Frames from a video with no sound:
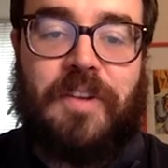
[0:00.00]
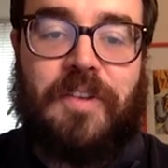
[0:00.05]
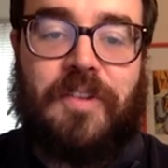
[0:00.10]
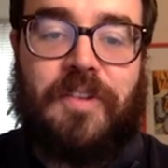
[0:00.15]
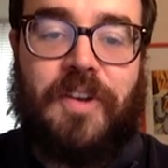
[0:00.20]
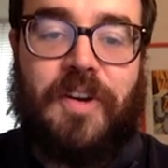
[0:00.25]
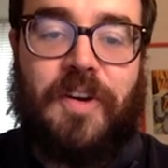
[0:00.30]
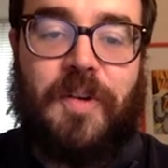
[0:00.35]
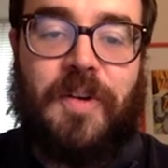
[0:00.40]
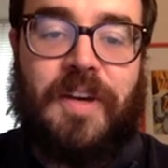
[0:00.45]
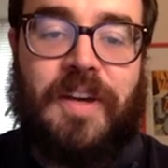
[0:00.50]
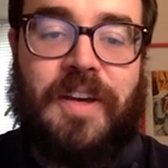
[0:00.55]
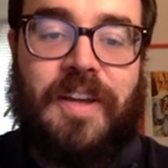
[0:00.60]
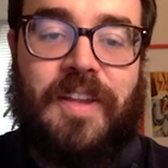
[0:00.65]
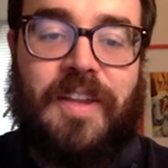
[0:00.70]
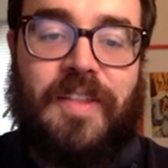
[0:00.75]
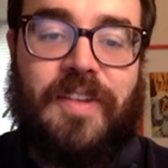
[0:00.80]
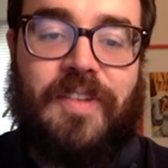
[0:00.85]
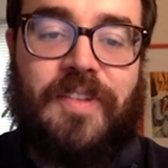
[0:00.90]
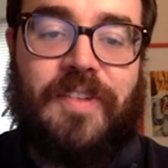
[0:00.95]
So
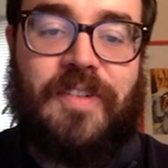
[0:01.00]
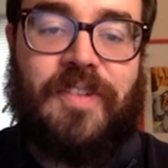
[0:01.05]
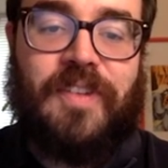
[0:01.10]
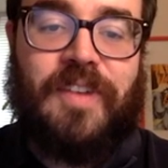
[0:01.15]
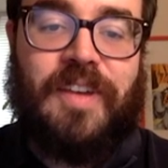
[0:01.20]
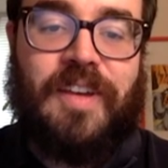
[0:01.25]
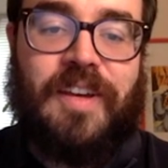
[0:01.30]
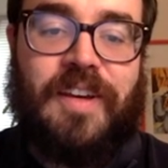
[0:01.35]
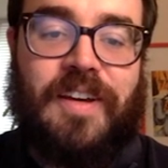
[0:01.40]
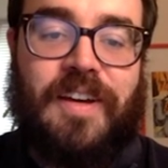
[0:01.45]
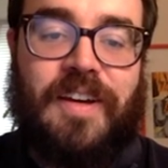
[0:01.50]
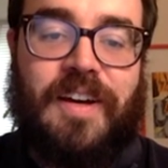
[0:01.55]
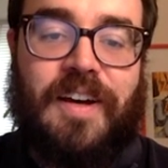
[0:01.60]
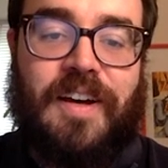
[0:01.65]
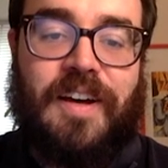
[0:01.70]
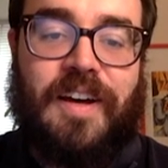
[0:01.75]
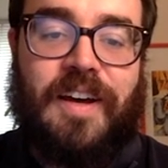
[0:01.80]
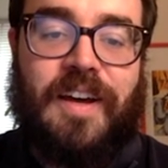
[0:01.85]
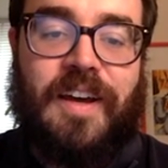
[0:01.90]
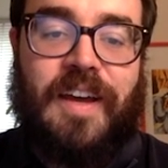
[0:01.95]
this
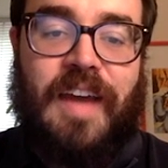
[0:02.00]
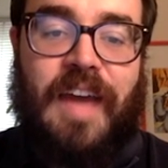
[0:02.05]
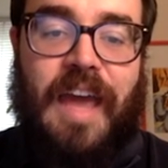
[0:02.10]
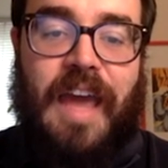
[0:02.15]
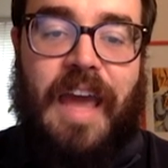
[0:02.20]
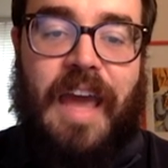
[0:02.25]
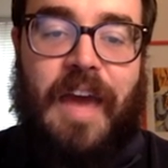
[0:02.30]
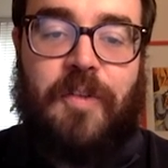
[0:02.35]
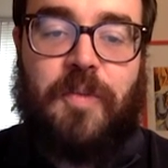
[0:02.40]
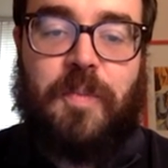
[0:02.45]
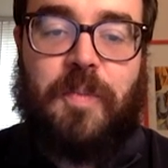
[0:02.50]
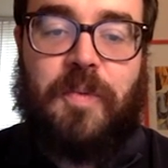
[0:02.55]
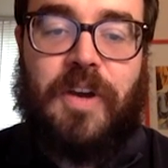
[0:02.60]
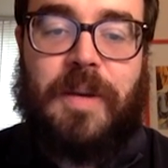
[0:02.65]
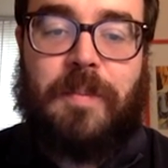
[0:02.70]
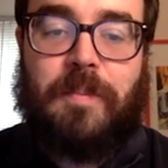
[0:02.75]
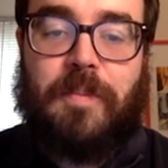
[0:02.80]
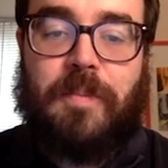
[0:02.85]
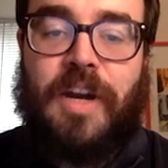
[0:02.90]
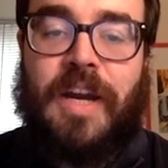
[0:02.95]
uh, f
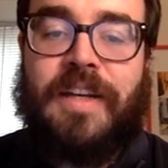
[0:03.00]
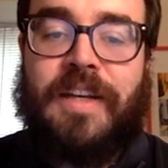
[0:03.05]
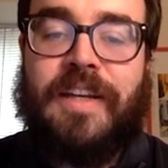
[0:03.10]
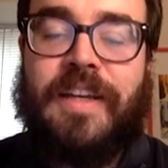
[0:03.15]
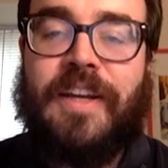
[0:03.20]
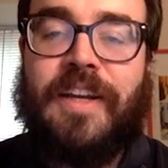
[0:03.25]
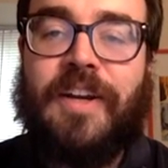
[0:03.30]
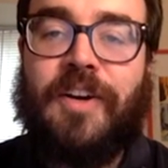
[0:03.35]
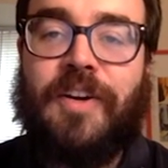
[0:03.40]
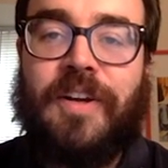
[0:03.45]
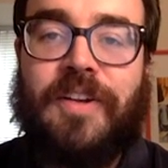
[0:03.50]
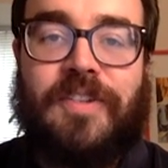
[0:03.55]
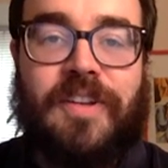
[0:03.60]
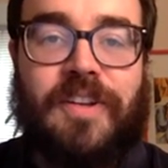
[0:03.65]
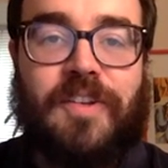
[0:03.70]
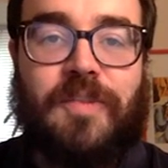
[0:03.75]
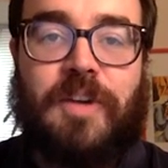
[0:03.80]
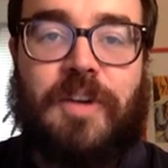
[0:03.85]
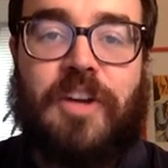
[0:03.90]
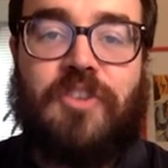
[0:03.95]
paren paren here is an
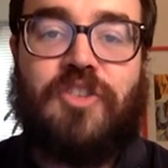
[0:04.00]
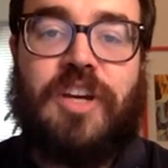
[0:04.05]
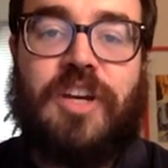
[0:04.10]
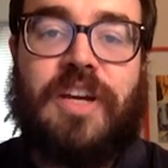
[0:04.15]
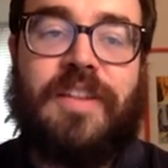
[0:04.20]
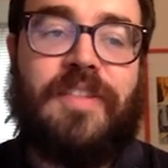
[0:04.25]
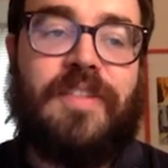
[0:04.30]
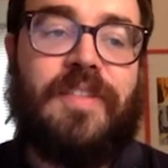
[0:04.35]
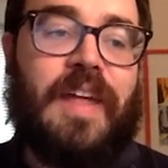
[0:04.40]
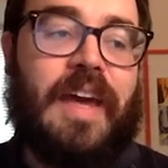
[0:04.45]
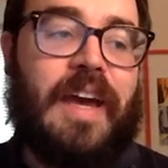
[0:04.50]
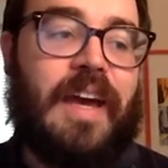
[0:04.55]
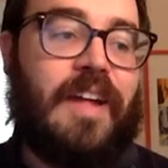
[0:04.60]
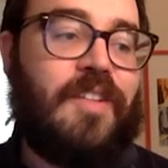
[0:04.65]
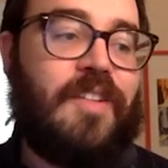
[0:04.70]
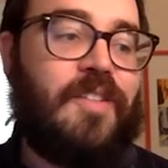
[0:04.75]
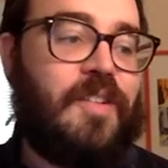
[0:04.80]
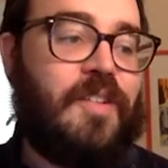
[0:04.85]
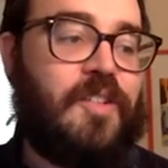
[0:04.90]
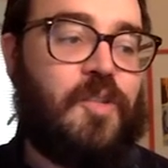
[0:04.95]
expression
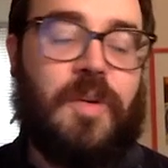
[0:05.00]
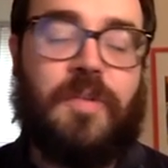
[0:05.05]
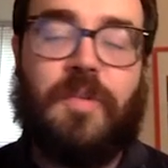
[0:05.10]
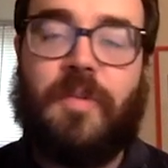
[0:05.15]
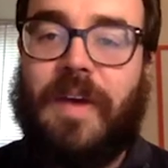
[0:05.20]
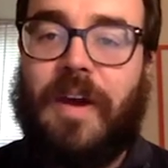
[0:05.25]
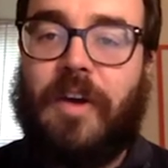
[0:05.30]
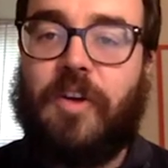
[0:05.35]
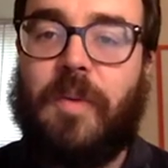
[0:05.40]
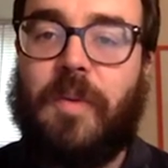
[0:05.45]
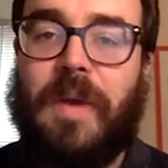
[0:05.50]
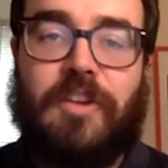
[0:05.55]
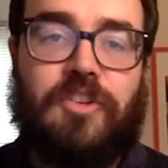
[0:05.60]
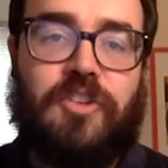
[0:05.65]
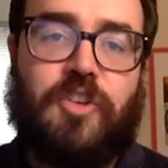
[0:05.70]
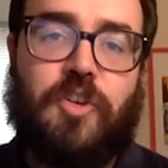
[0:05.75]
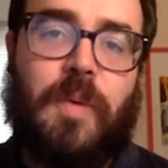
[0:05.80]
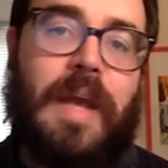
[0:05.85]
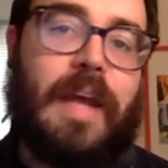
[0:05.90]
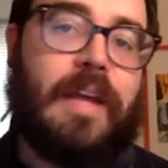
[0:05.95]
that sort of evaluates
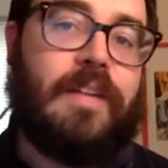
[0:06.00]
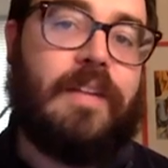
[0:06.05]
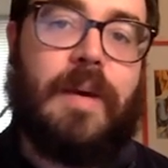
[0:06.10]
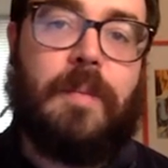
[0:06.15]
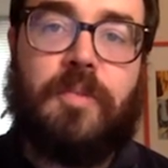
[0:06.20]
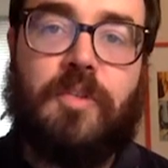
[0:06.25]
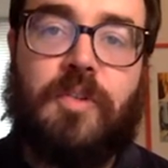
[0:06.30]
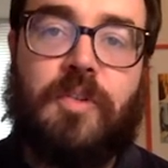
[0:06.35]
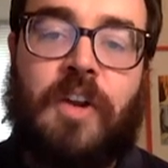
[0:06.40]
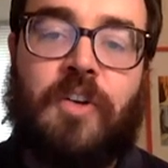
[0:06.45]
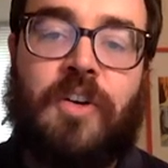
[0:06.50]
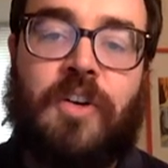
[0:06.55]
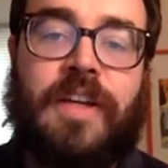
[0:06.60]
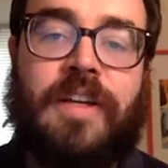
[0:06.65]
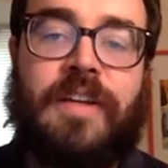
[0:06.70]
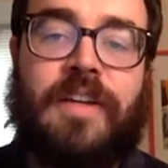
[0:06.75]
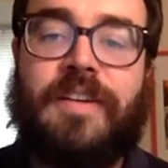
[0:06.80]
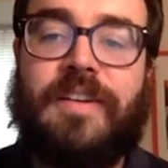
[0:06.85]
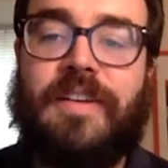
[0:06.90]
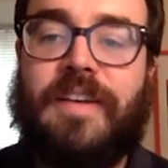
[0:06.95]
to a
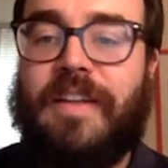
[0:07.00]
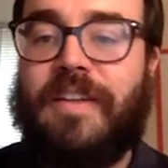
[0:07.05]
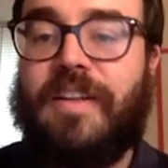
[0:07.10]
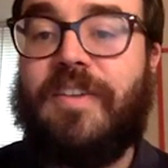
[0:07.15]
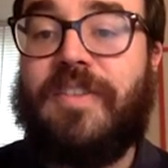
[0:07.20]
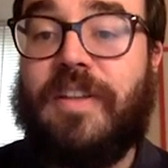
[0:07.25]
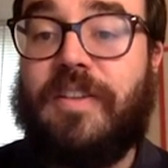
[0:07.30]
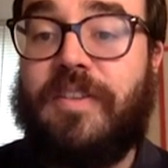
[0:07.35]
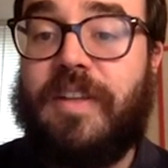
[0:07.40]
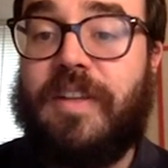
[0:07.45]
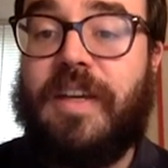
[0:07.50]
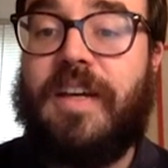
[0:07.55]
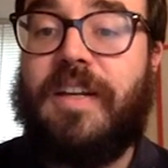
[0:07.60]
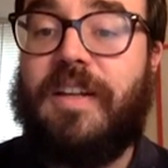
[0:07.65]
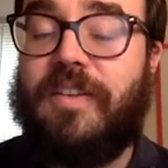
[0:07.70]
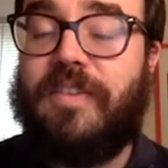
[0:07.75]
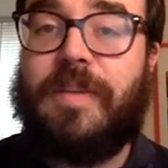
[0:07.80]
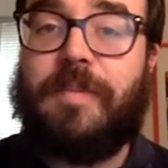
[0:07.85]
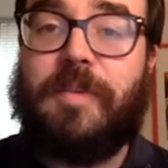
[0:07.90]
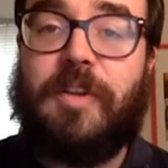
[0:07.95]
temporary, at least it did
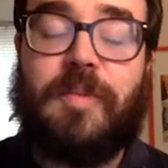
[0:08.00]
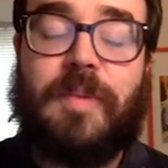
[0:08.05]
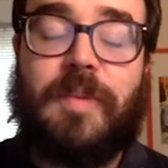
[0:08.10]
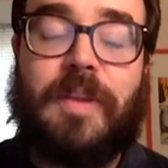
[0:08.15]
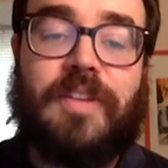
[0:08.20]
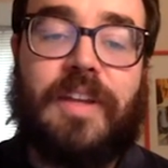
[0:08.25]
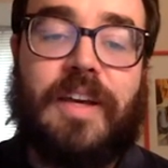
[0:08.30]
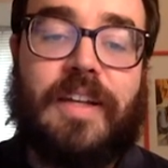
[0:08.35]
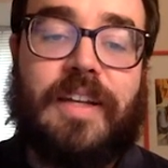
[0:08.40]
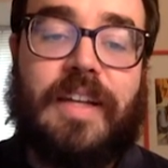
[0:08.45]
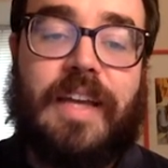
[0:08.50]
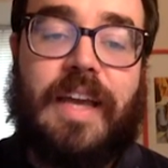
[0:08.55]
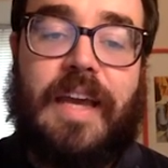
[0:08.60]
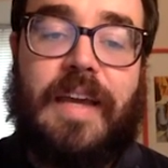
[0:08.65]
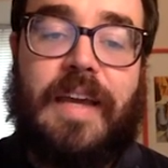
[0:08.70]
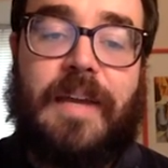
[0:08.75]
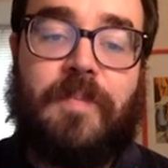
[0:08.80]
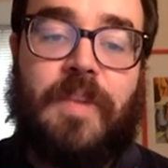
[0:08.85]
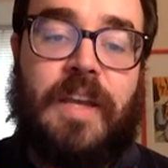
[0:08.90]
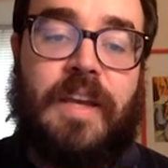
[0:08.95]
in C
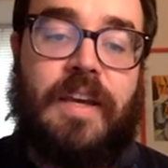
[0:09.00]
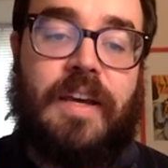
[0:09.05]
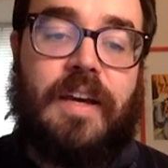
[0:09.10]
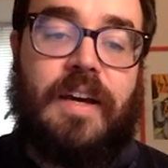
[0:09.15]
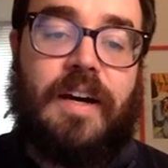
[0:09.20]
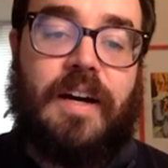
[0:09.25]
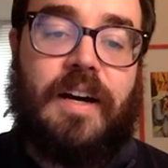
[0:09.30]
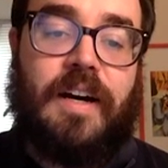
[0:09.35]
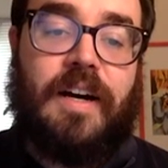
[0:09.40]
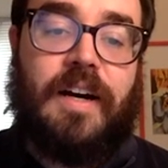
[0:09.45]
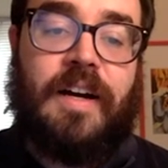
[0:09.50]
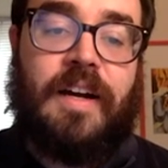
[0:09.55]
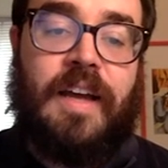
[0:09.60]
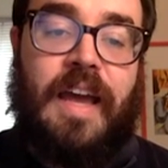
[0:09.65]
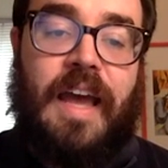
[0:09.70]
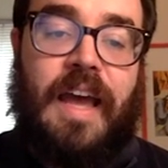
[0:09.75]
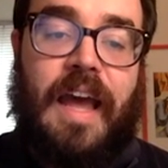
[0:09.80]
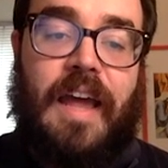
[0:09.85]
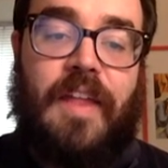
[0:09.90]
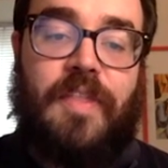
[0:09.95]
uh,
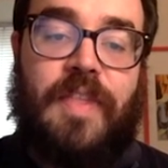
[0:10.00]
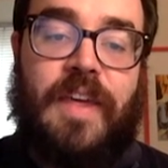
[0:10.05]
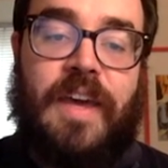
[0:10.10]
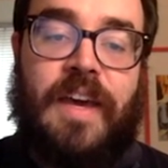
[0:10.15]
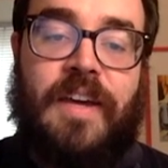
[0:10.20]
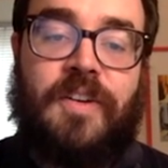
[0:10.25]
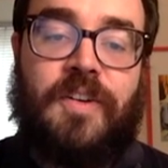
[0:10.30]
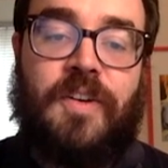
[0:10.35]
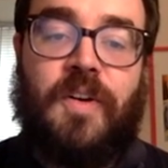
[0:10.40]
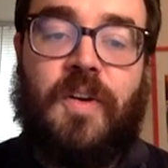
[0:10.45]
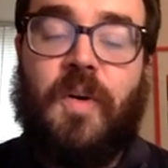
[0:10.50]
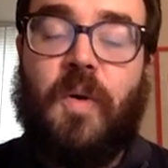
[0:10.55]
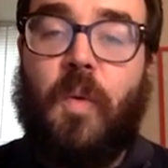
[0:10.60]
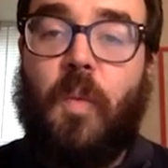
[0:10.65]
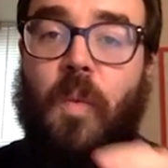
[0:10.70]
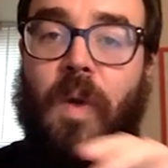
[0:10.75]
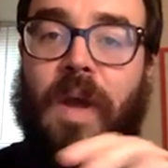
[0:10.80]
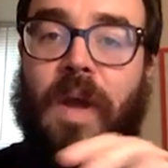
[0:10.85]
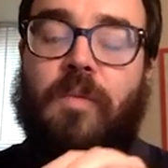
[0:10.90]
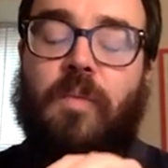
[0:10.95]
and then
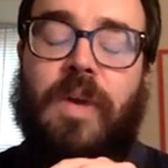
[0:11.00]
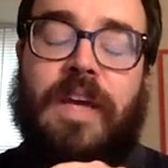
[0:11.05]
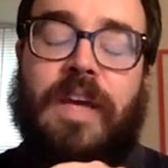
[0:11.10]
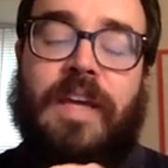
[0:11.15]
when